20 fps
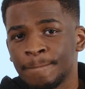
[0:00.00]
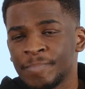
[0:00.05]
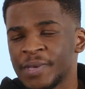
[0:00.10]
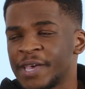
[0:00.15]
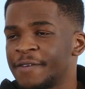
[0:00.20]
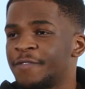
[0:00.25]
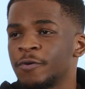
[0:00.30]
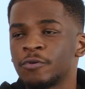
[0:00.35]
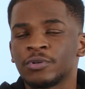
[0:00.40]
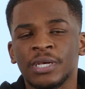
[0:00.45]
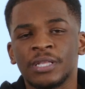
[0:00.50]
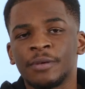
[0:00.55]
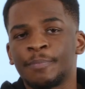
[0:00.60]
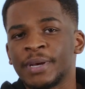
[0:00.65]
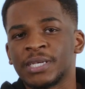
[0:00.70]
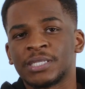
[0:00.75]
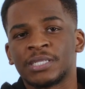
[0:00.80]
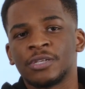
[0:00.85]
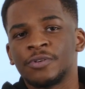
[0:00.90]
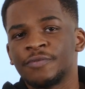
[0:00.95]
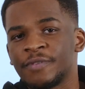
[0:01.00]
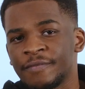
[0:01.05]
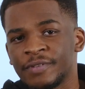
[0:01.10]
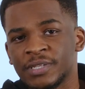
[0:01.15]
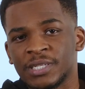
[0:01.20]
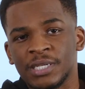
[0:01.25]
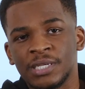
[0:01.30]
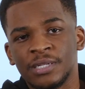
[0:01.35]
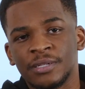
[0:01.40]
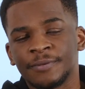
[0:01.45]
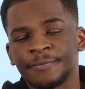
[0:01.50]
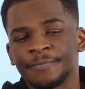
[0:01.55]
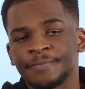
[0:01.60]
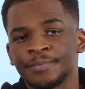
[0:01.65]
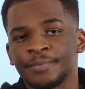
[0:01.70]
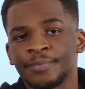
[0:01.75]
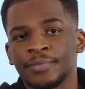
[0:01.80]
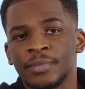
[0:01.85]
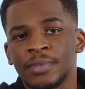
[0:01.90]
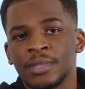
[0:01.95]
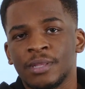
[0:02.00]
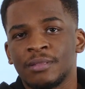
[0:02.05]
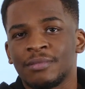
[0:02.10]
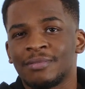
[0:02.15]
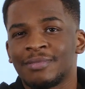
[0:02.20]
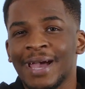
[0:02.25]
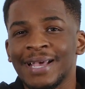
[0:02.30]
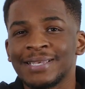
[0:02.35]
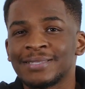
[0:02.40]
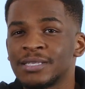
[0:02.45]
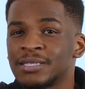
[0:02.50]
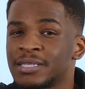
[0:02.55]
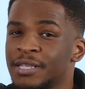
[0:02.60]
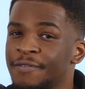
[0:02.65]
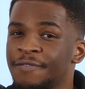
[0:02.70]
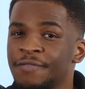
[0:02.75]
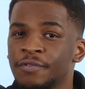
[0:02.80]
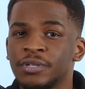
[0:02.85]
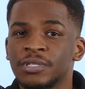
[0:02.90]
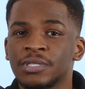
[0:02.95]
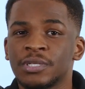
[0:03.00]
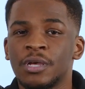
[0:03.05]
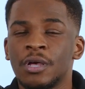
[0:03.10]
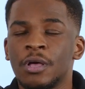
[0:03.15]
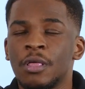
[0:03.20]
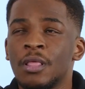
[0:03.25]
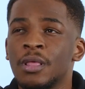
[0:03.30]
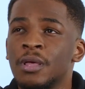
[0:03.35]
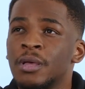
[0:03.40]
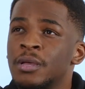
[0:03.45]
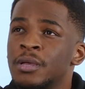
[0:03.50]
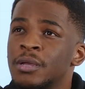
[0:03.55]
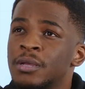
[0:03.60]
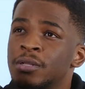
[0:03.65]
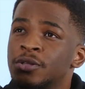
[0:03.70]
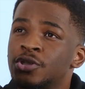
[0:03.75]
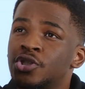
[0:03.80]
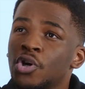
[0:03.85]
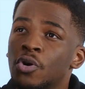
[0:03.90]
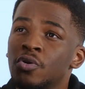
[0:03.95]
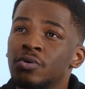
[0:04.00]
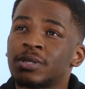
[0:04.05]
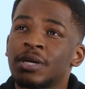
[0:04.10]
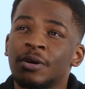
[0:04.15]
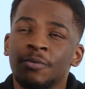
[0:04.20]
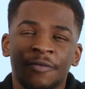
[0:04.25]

it feels like the best thing you've ever seen. That's the difference. Jose